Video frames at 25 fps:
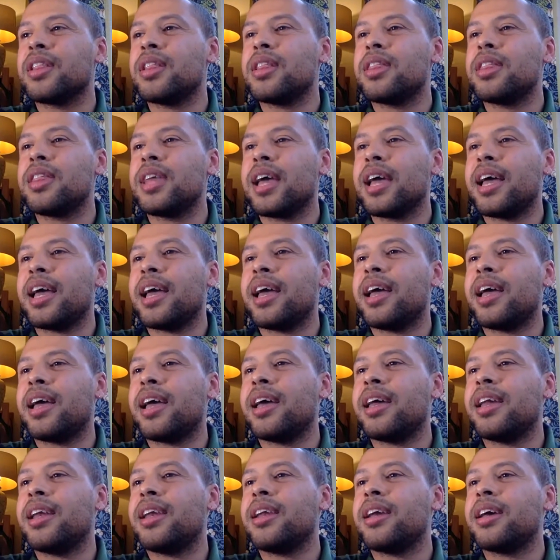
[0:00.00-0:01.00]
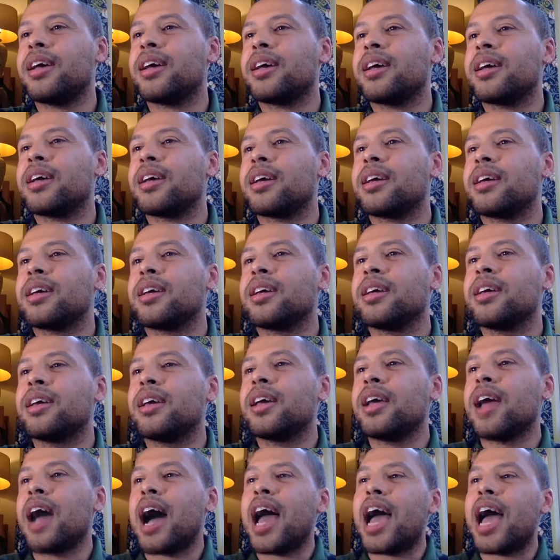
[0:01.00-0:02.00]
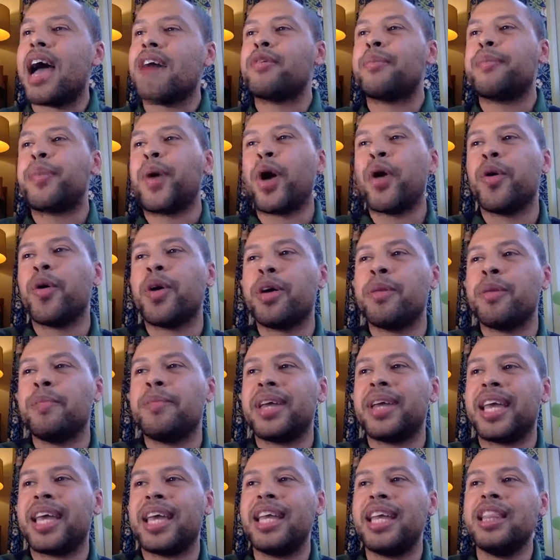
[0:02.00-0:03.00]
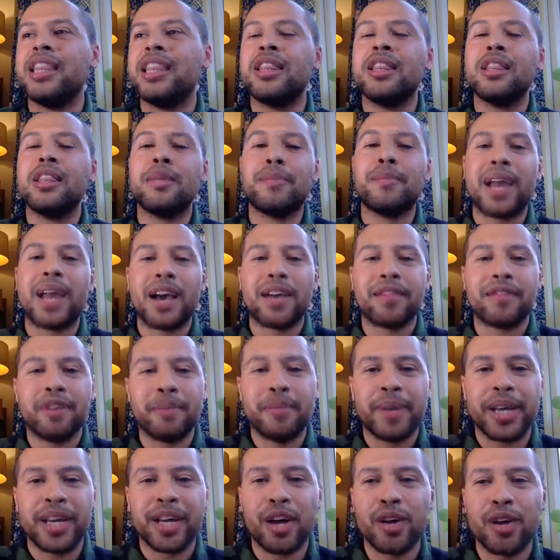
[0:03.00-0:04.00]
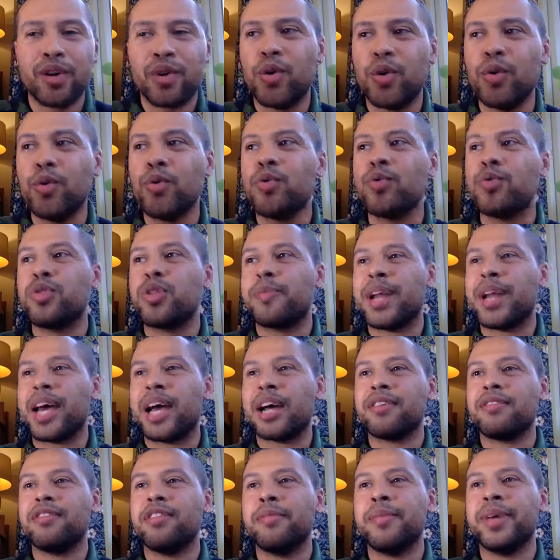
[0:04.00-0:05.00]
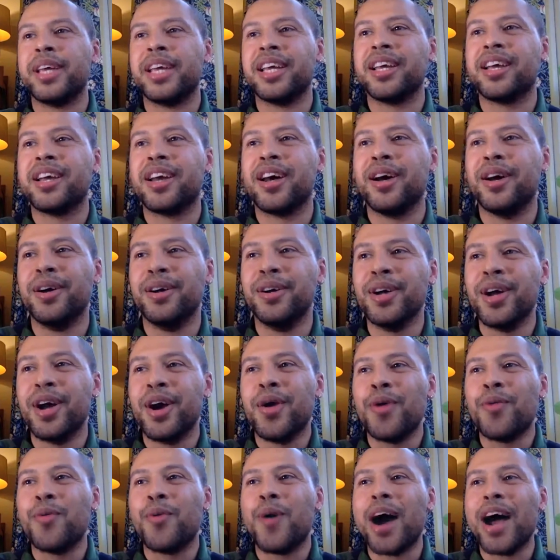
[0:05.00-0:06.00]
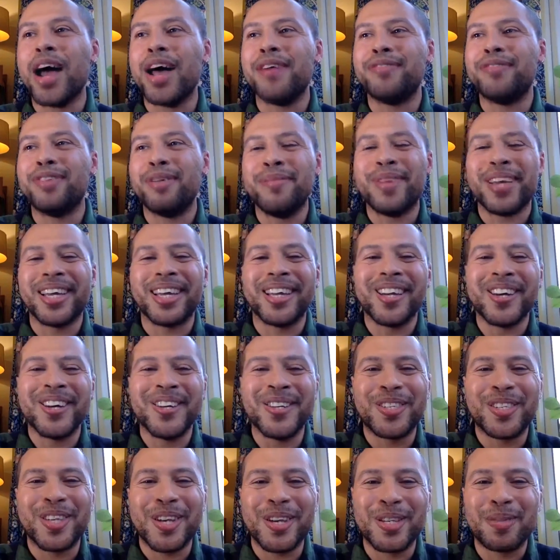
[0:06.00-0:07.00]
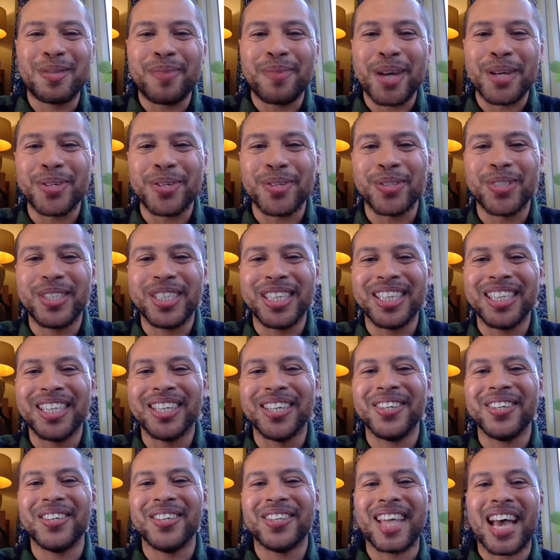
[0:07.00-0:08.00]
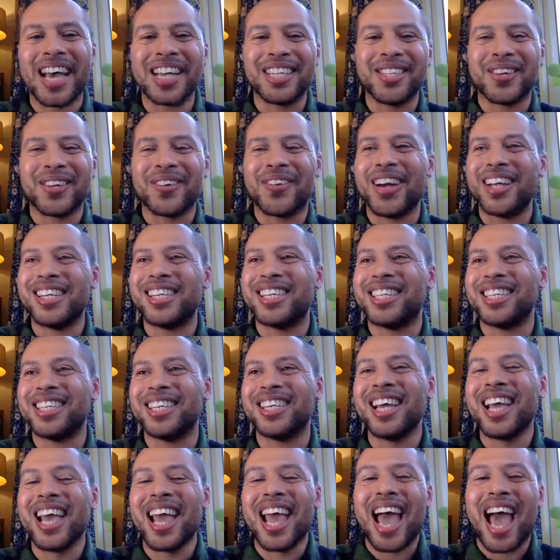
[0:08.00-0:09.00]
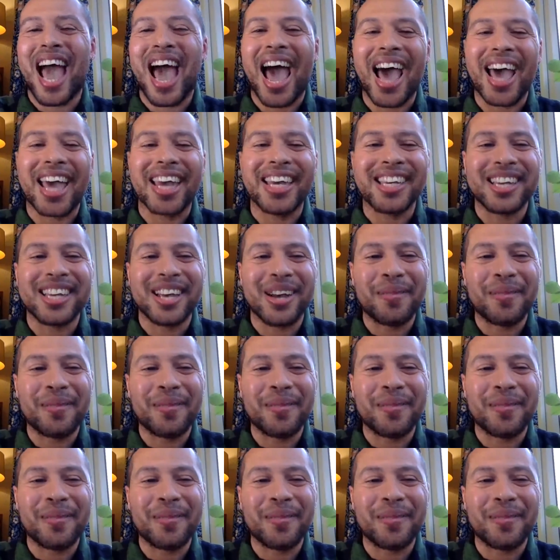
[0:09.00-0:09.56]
Then I have a poem in the Black Flamingo called The Black Flamingo. Why are flamingos so special to you? That's the question. And